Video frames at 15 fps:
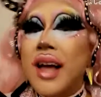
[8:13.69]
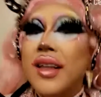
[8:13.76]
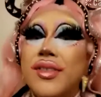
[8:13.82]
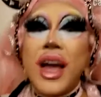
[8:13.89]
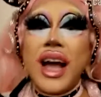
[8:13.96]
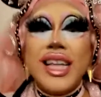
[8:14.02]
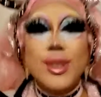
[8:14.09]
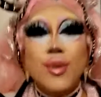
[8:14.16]

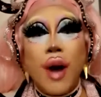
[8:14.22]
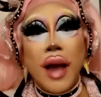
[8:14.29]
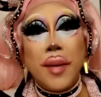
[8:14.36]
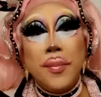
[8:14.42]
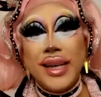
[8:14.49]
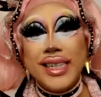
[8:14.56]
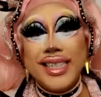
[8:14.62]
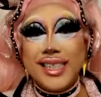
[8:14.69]
That's why
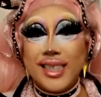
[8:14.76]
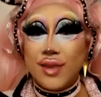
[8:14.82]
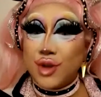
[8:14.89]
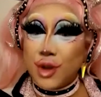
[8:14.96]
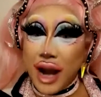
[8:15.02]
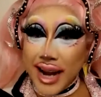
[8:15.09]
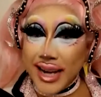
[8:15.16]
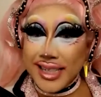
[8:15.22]
Business of
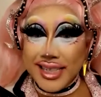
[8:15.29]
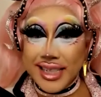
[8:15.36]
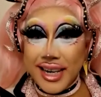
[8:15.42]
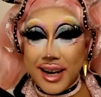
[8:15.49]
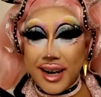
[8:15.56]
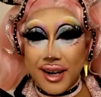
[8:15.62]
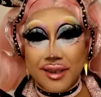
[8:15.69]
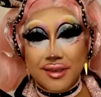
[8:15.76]
Drag is
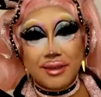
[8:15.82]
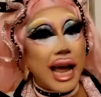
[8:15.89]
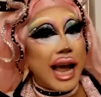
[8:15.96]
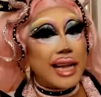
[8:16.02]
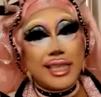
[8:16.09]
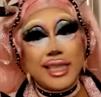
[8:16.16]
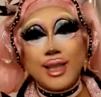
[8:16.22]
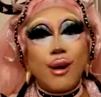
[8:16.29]
here.
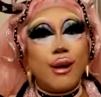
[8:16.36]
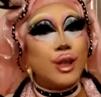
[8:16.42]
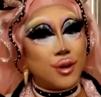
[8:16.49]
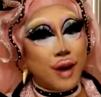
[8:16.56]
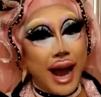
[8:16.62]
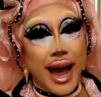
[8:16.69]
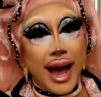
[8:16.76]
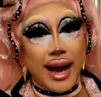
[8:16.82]
Taxes are a
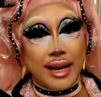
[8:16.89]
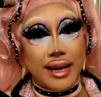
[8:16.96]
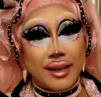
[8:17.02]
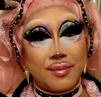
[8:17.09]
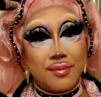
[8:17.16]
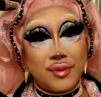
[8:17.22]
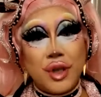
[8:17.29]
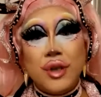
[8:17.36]
drag.
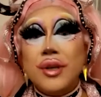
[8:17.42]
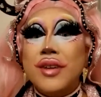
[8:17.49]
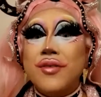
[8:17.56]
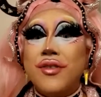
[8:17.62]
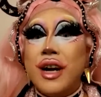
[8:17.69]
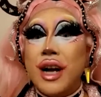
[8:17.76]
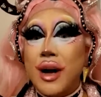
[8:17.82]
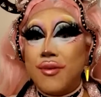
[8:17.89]
Tune in for
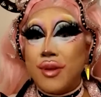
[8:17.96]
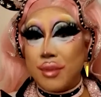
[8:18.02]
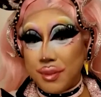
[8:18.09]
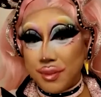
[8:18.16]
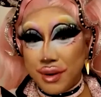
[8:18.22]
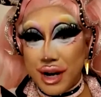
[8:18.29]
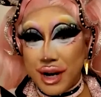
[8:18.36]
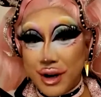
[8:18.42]
help from a
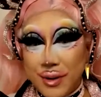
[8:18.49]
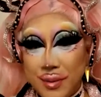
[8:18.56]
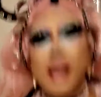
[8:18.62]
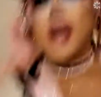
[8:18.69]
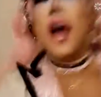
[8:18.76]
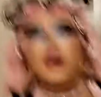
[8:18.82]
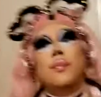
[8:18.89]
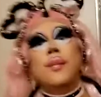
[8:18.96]
pro.
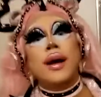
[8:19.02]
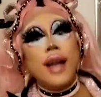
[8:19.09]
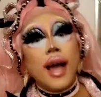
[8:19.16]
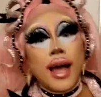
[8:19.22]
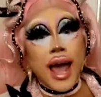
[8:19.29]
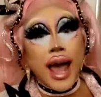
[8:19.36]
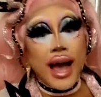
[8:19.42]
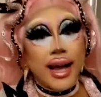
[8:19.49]
Might I
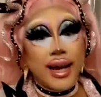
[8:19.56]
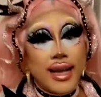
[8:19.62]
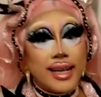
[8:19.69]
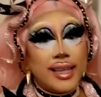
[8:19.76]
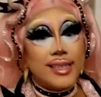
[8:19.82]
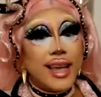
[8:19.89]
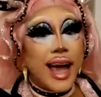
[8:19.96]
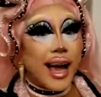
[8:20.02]

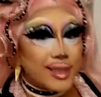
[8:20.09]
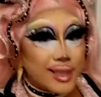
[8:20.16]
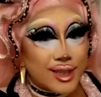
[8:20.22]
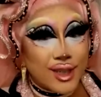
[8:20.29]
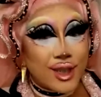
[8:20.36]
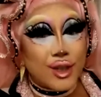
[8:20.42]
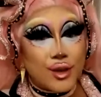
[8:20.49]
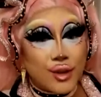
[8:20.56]
add,
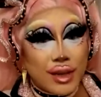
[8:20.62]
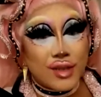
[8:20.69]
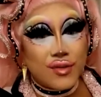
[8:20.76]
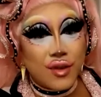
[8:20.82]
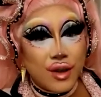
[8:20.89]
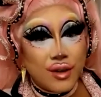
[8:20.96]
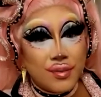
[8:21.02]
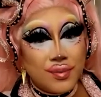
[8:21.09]
taxes are
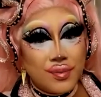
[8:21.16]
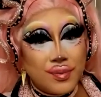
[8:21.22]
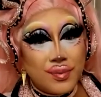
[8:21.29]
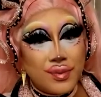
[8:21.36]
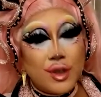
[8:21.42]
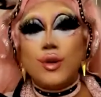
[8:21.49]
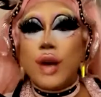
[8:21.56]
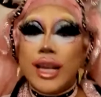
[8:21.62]
stressful.
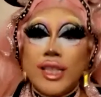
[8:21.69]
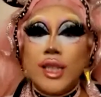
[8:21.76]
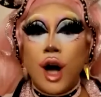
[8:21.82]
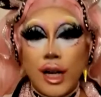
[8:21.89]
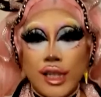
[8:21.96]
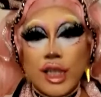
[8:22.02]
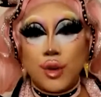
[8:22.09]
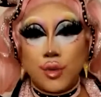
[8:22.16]
Stress
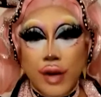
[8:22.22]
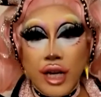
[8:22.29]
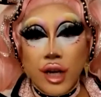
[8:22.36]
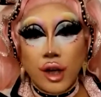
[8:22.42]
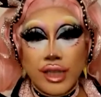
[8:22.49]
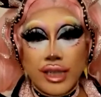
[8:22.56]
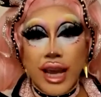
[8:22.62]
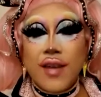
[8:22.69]
causes
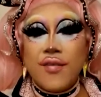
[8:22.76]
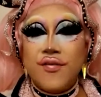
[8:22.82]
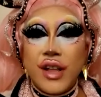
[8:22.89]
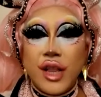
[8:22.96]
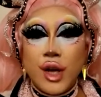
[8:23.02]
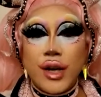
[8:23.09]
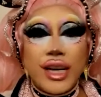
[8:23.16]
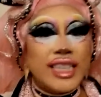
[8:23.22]
wrinkles and
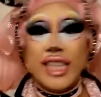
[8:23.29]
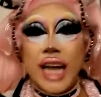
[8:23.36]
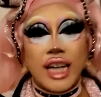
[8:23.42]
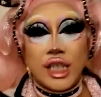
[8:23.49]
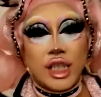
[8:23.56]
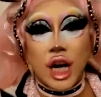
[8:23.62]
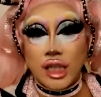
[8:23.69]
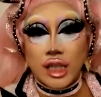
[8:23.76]
filler is not
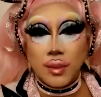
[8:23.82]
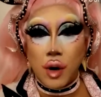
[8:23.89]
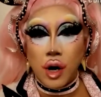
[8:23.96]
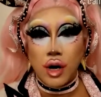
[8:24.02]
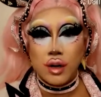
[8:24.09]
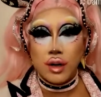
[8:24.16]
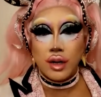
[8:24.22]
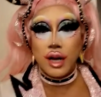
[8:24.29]
deductible.